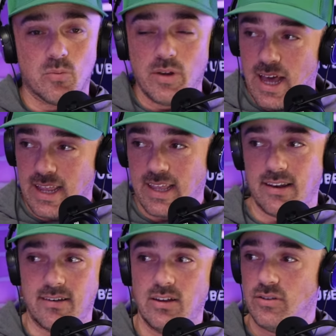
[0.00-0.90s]
we got to get a
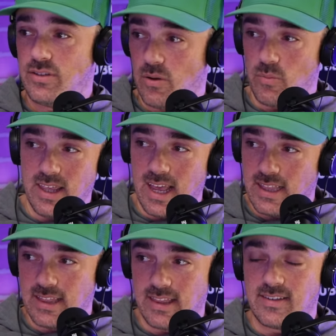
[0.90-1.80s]
deal done. We can't
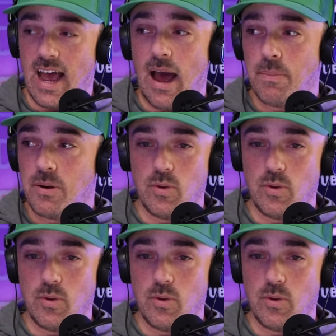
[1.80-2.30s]
let this happen.